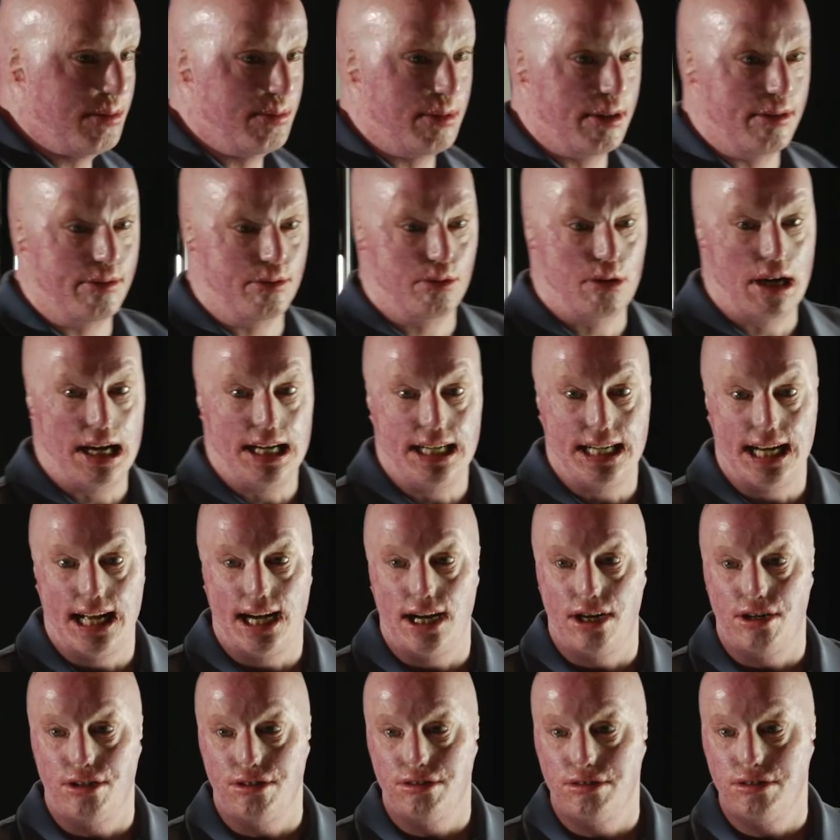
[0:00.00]
But right
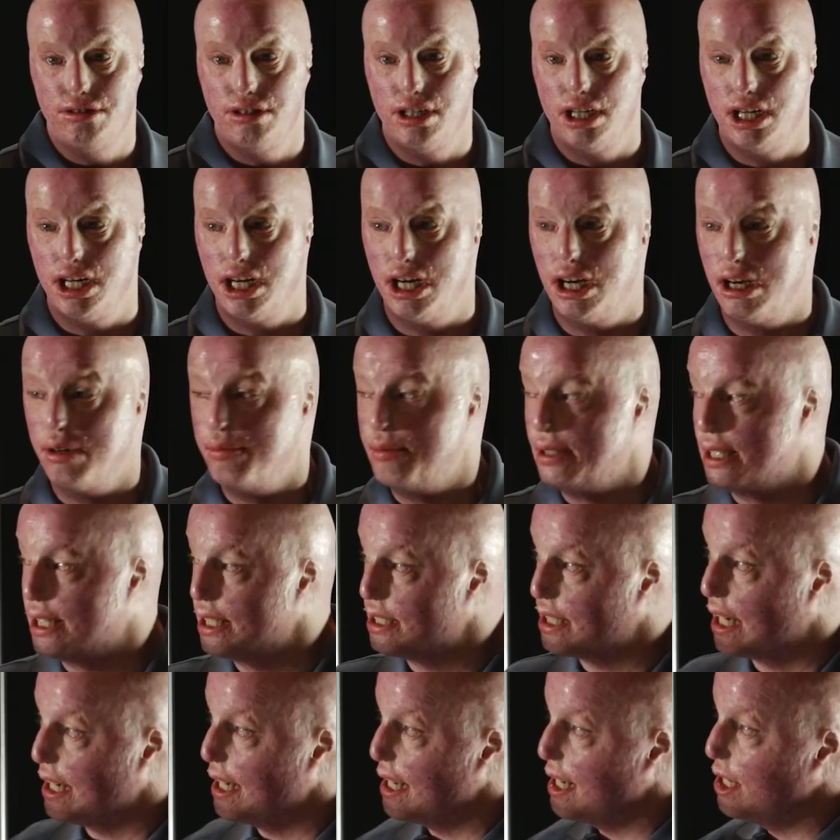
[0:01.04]
now,
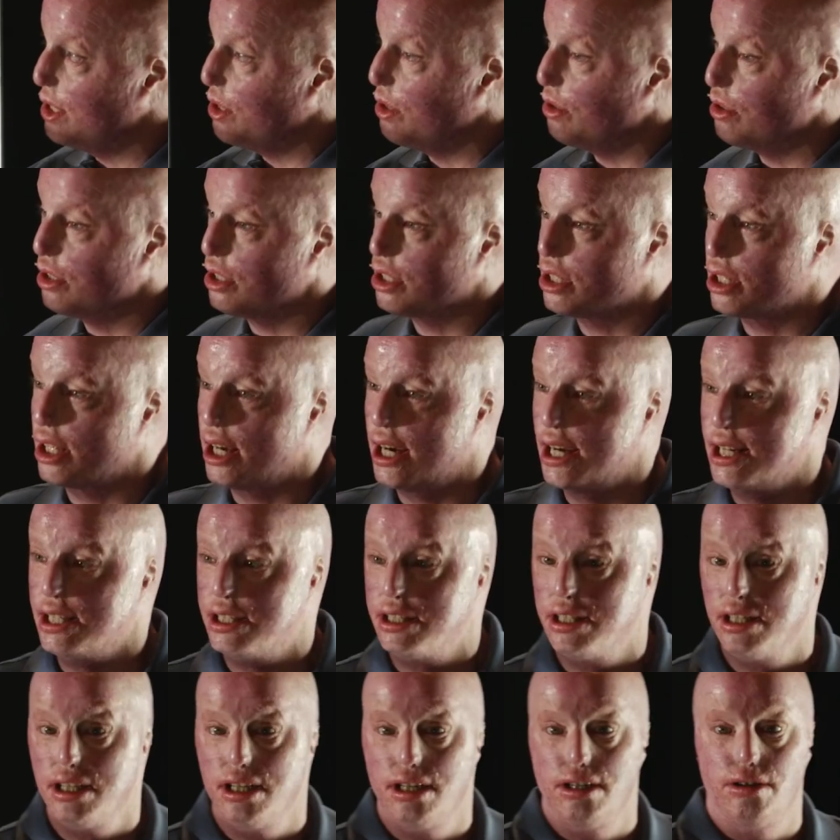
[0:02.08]
because I didn't do the
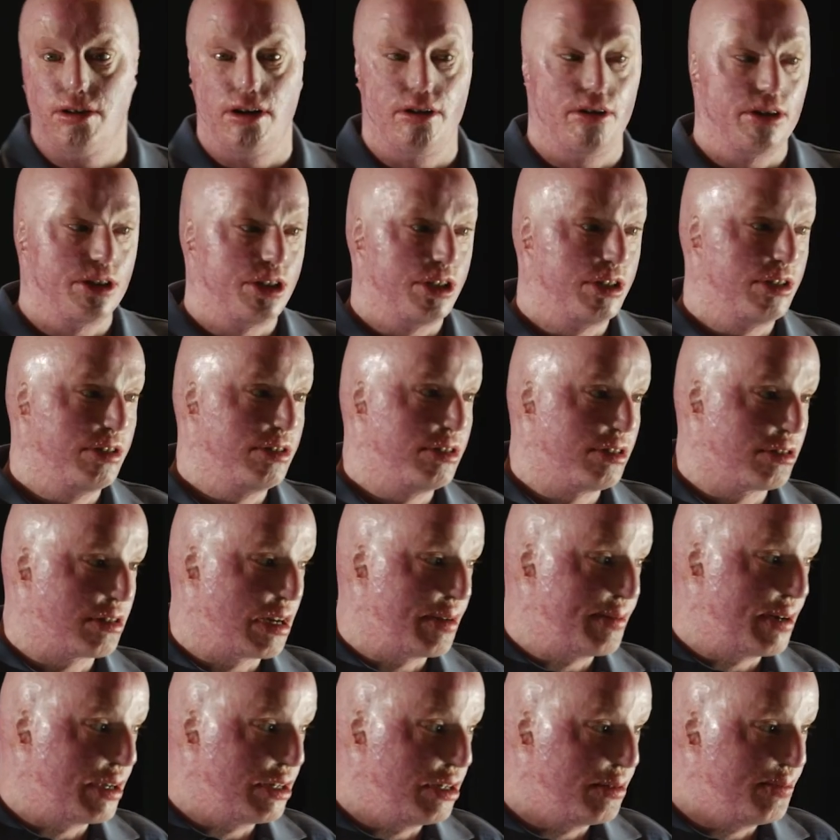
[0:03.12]
slides, what I want you to do is
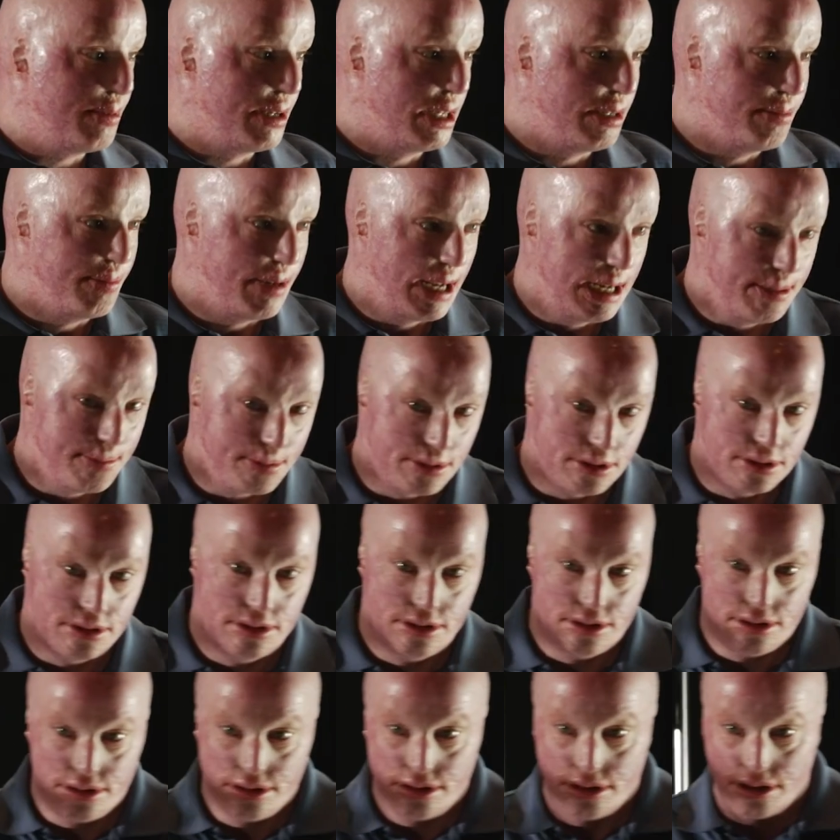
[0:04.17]
grab out your pen and paper,
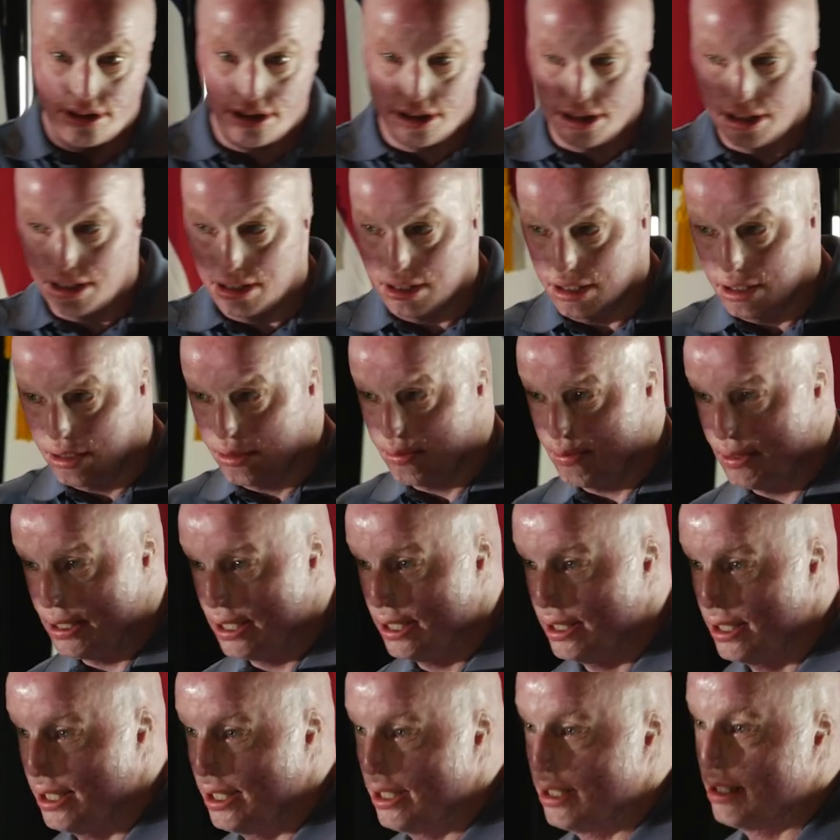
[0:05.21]
your little
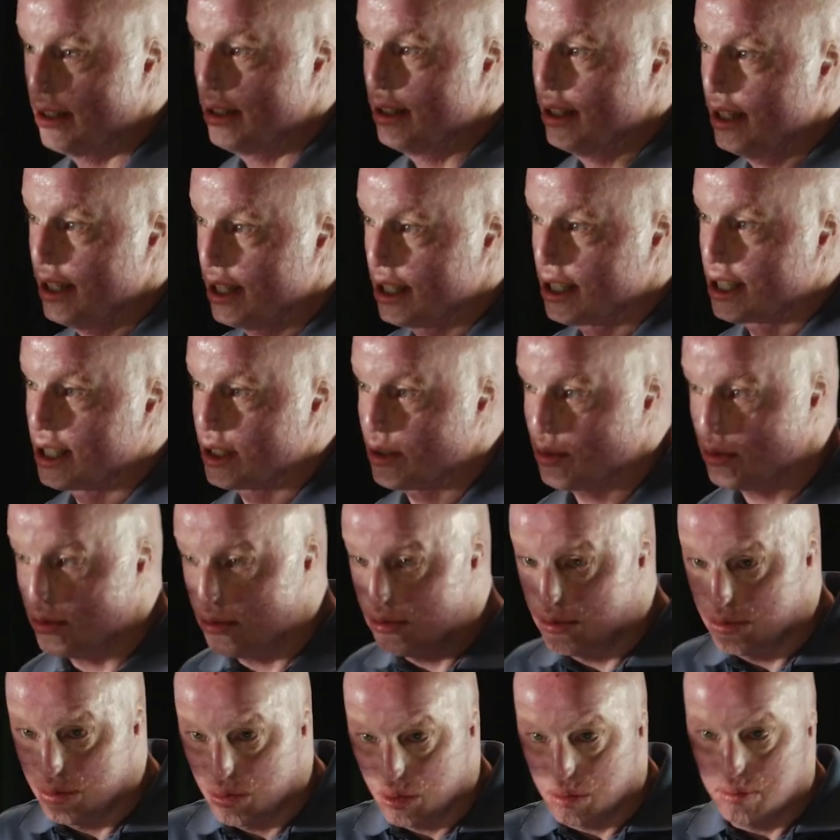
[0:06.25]
pen there, because
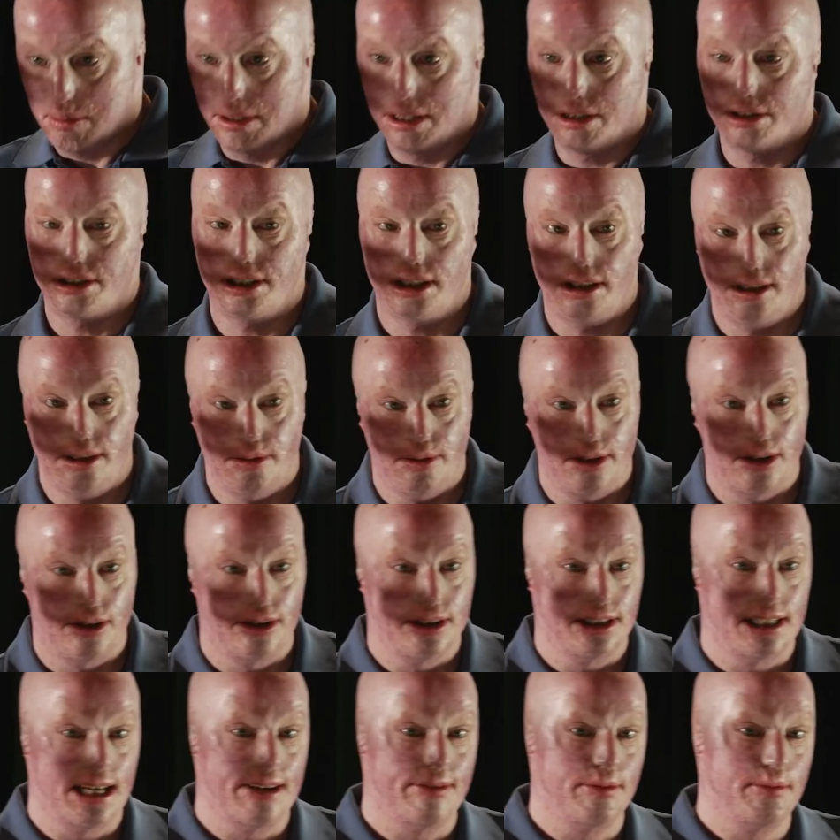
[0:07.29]
we're military. We
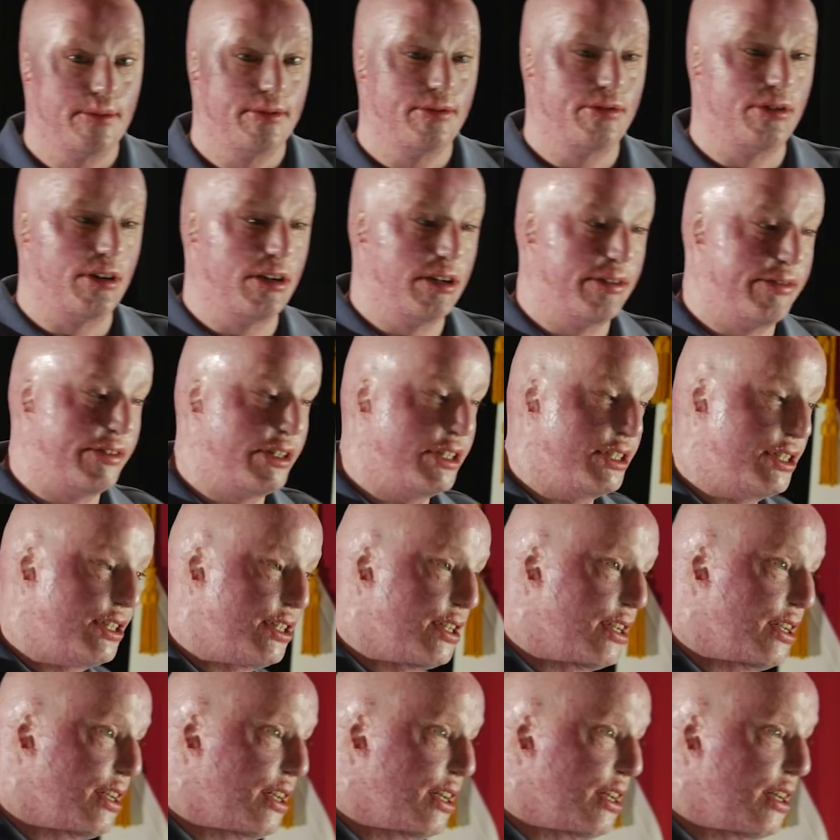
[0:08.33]
always have them in front of
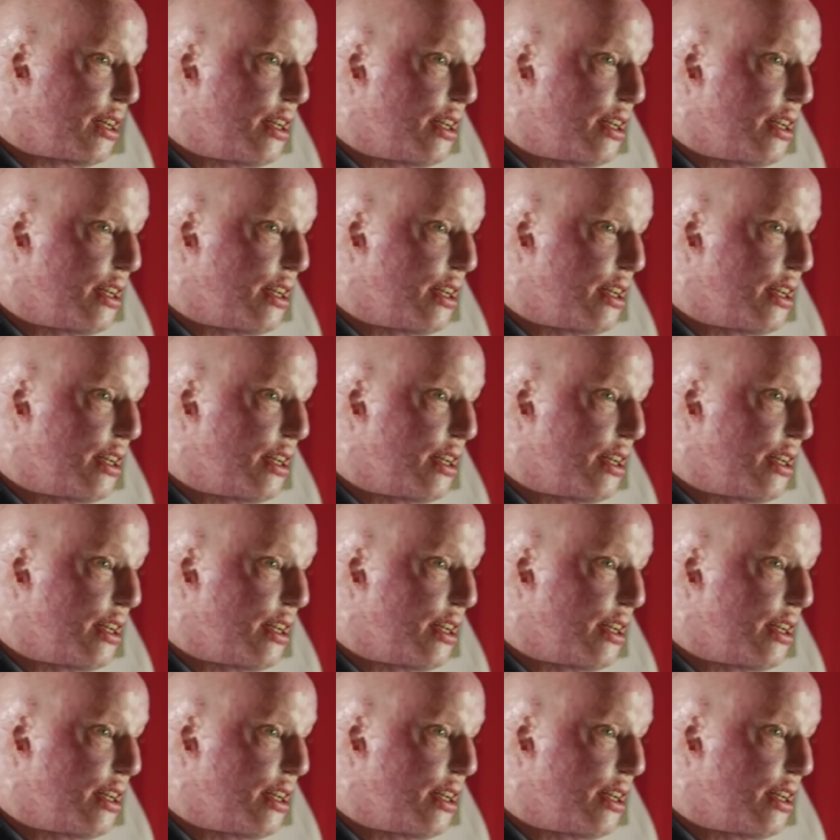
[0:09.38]
us.